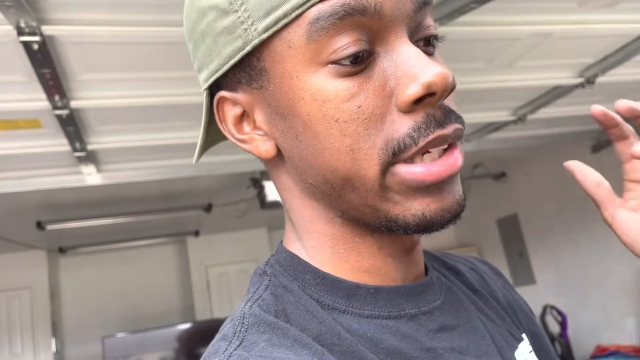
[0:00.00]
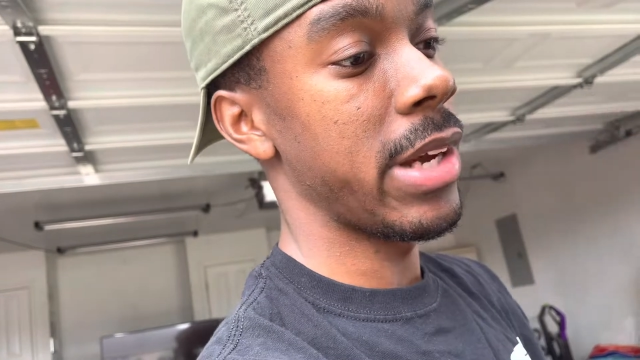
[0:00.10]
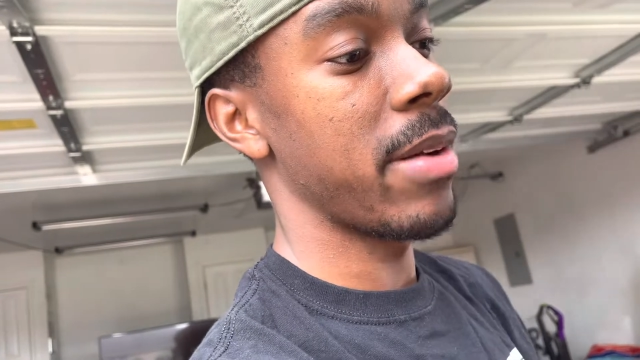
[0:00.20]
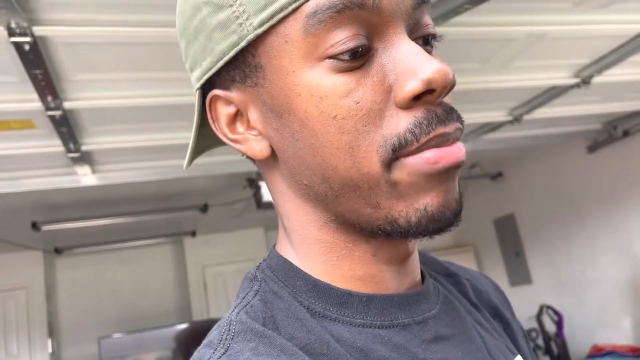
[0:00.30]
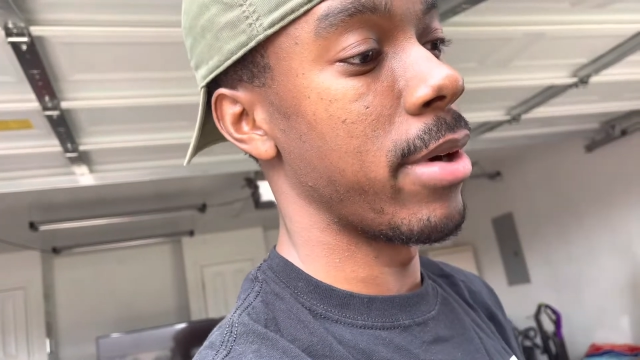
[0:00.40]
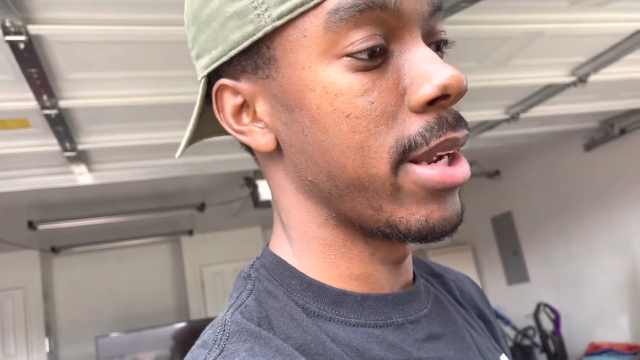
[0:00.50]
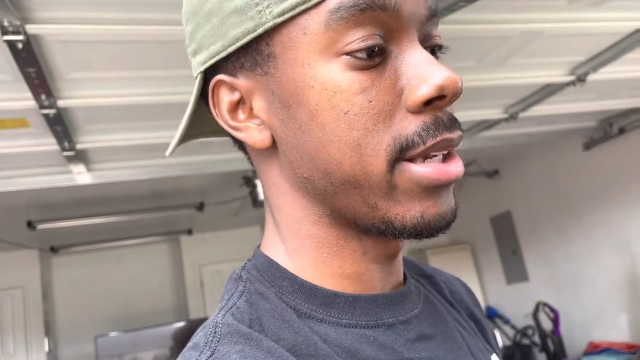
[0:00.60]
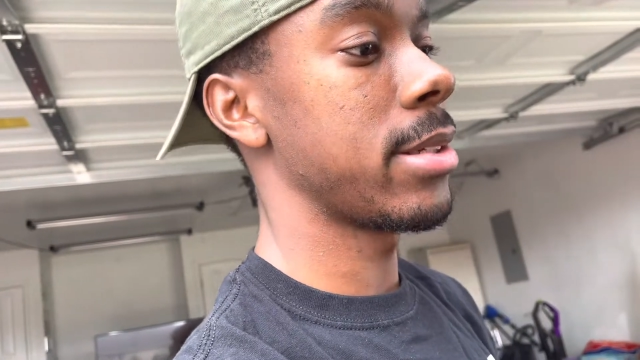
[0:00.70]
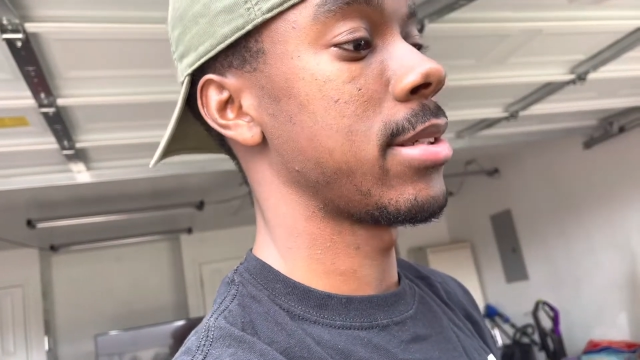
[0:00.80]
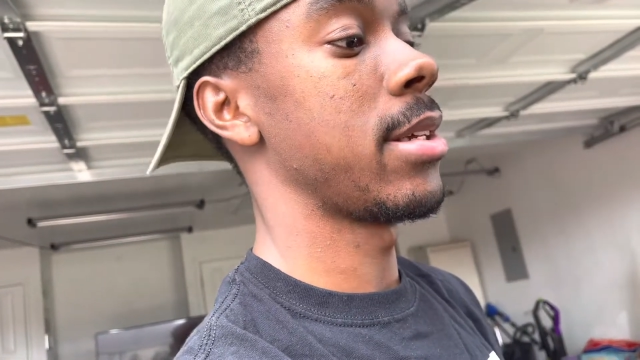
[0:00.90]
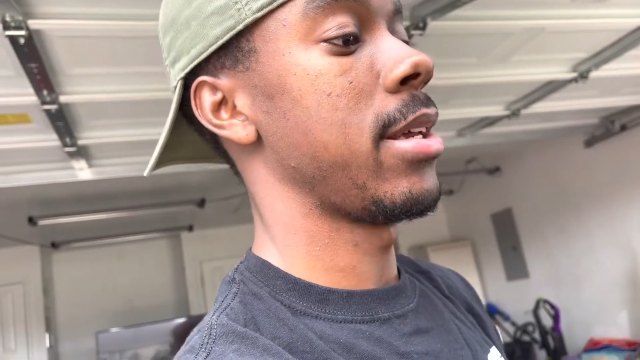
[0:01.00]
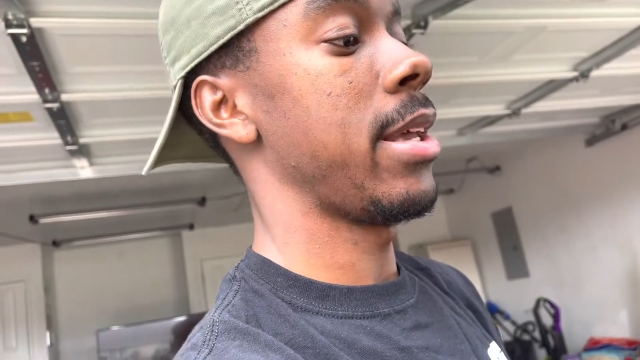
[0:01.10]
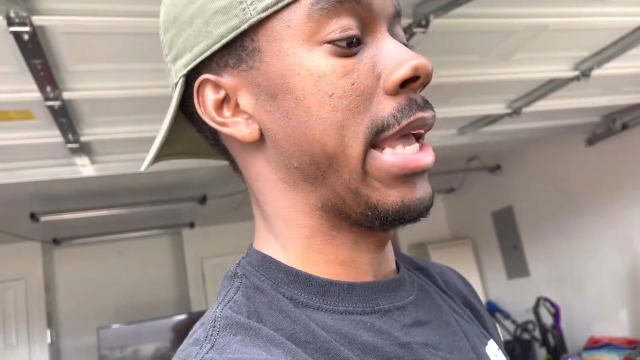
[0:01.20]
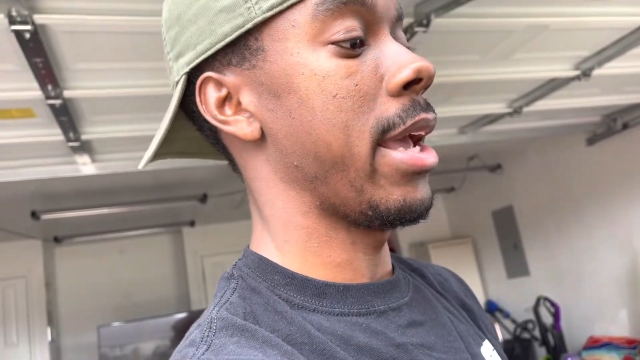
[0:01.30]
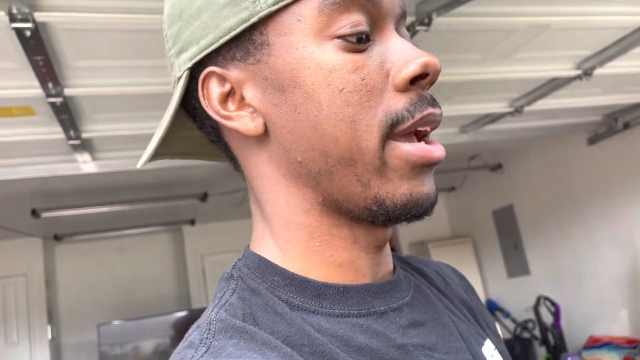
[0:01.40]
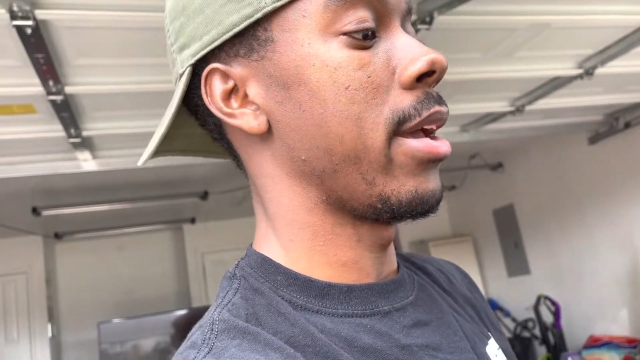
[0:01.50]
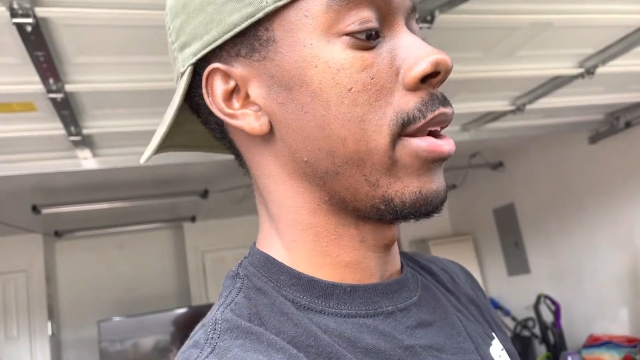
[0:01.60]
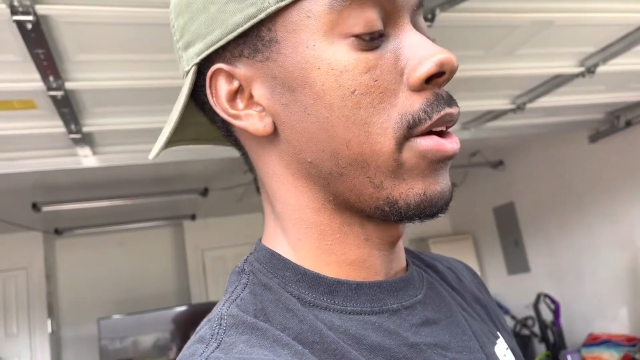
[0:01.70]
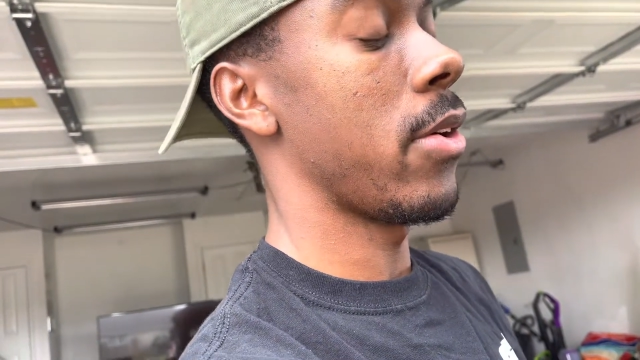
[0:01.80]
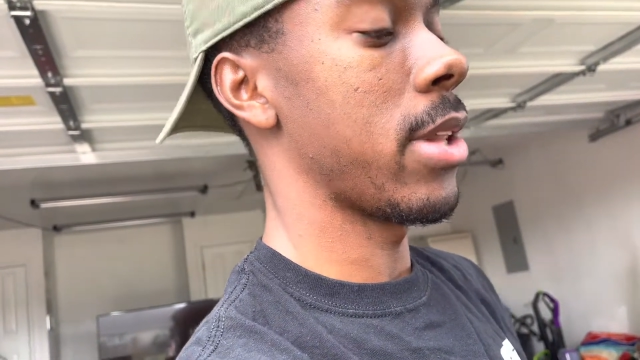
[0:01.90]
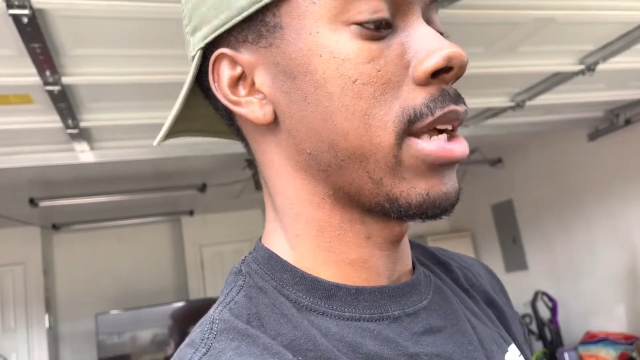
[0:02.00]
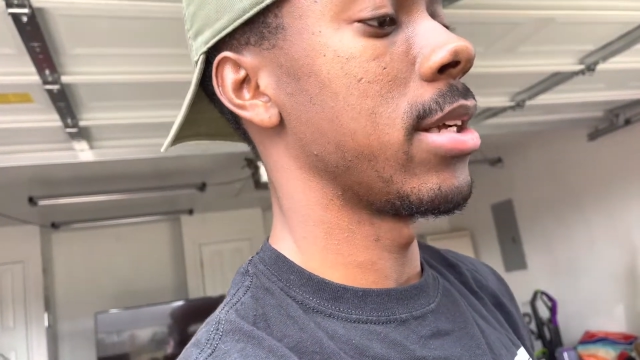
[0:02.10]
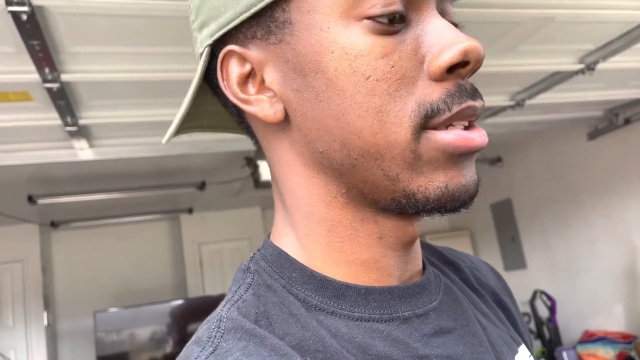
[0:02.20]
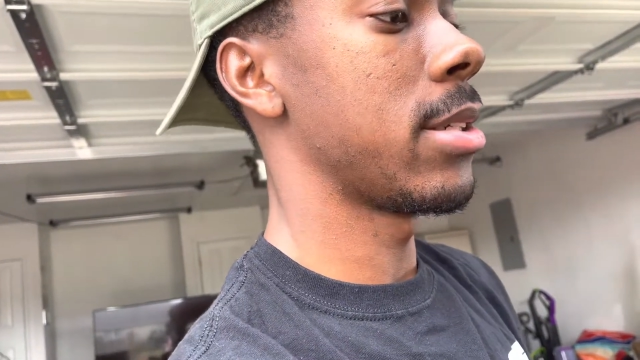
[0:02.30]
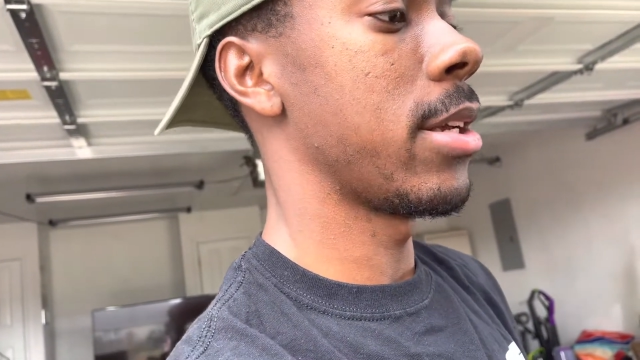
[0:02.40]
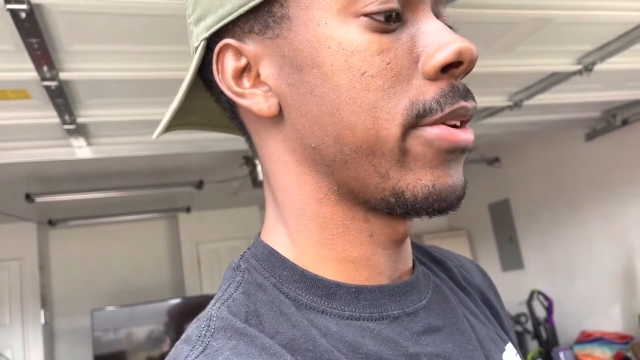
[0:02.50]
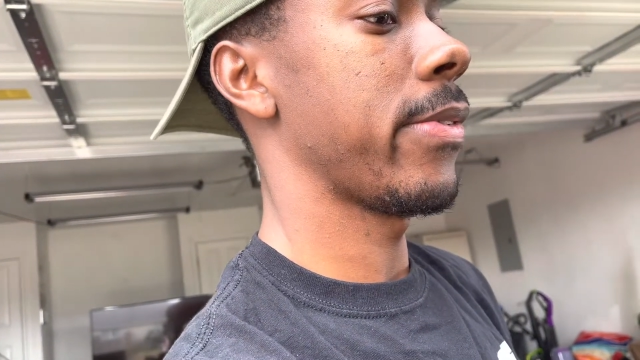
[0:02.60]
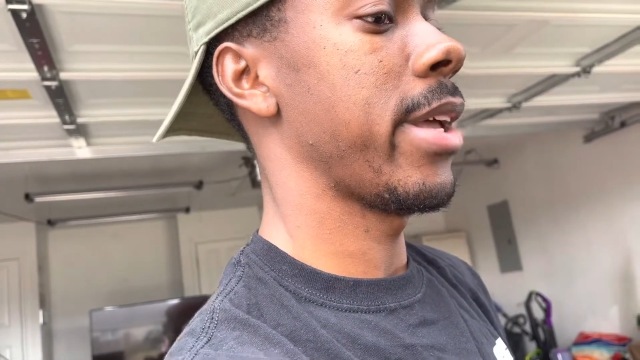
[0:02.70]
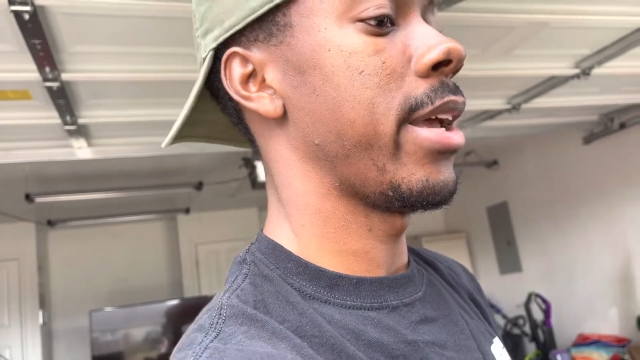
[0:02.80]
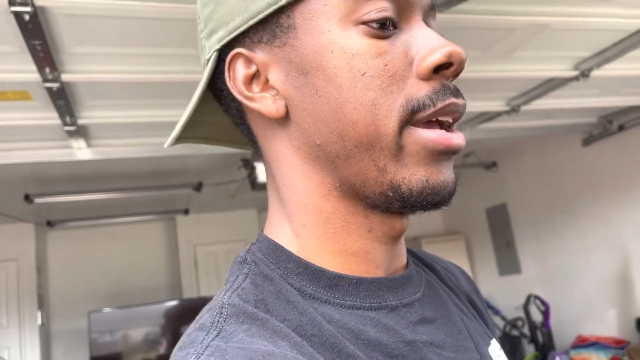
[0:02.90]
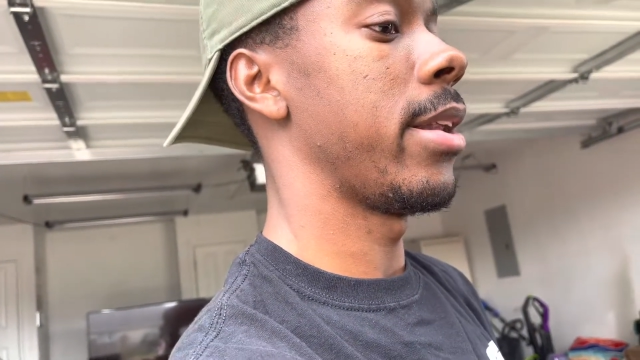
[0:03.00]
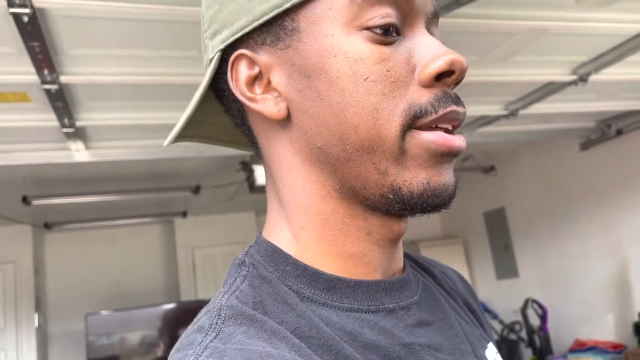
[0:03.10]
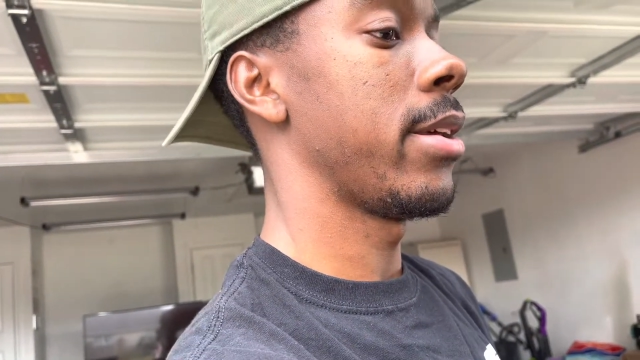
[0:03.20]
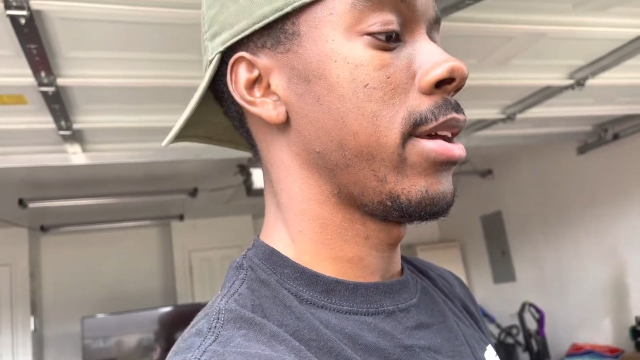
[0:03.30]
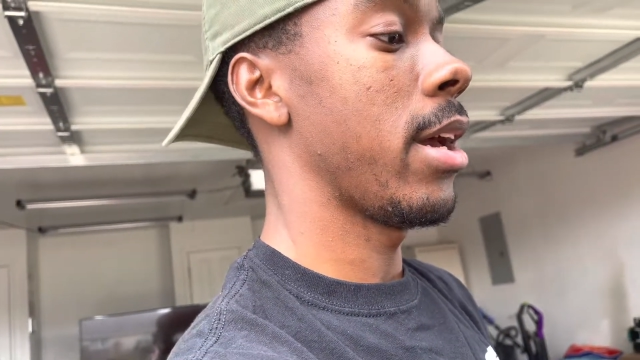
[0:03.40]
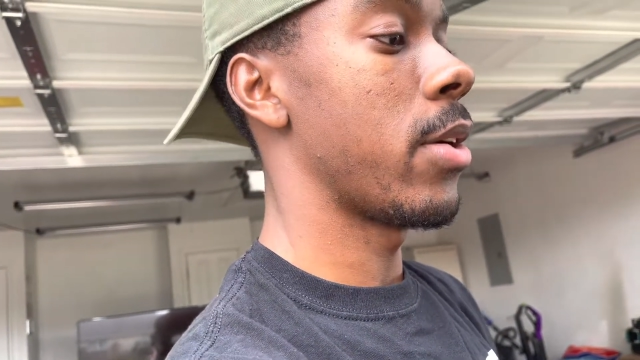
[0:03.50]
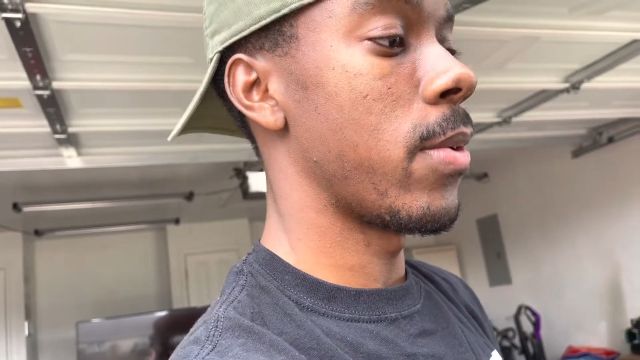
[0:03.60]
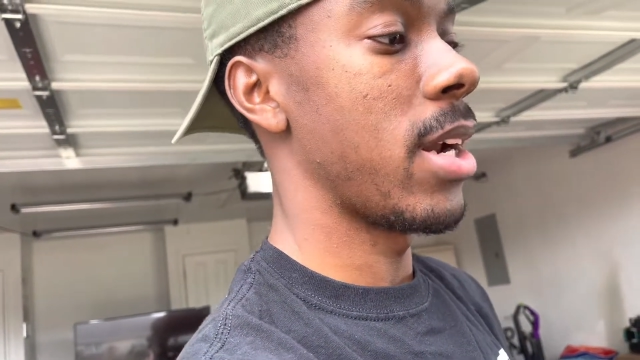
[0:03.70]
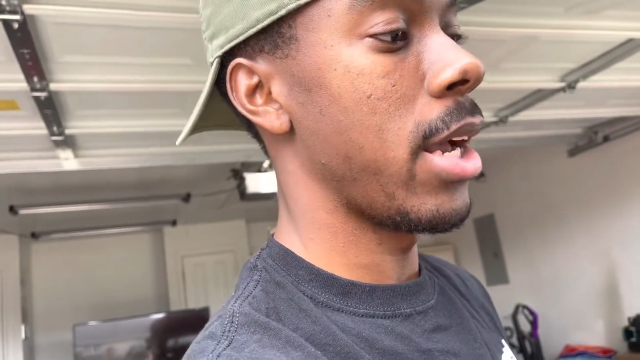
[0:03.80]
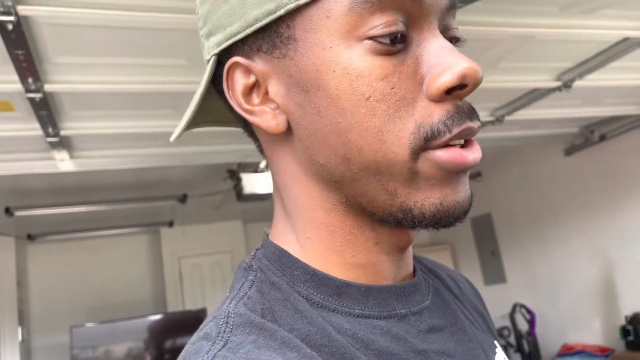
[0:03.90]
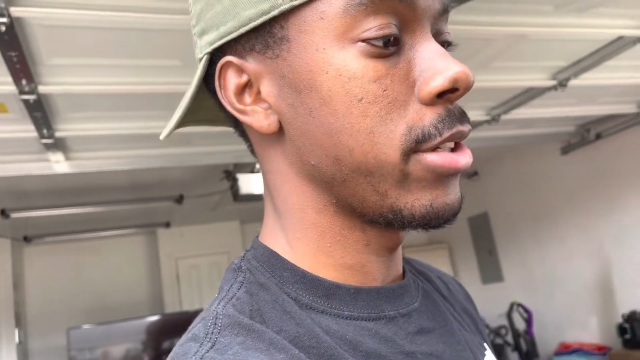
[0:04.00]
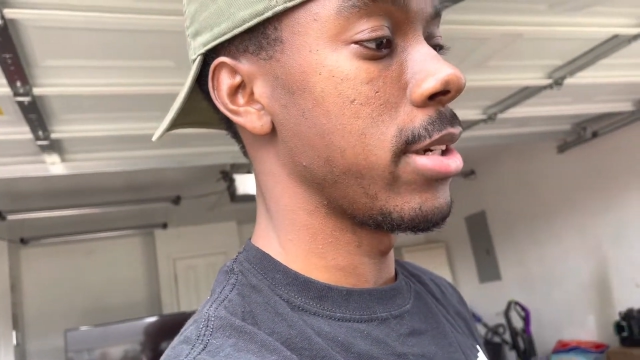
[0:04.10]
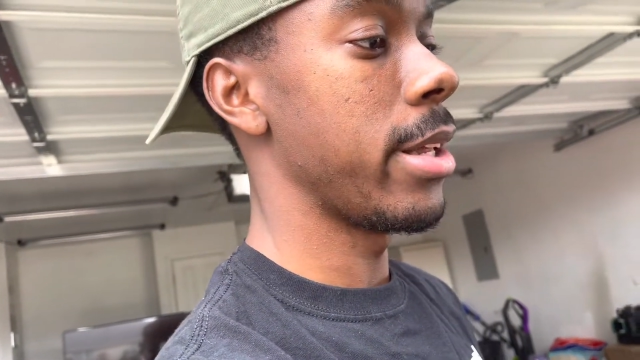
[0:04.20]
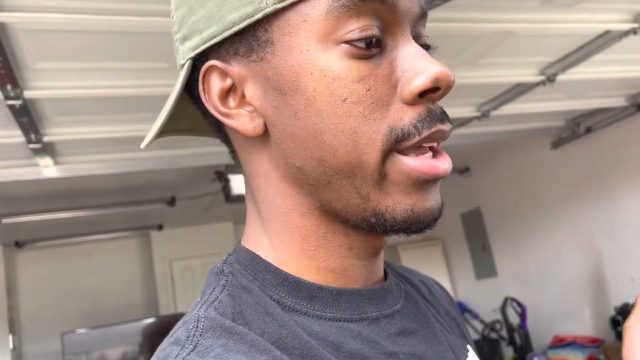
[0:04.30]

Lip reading: have brakes and all that good stuff, and it'll run how it should.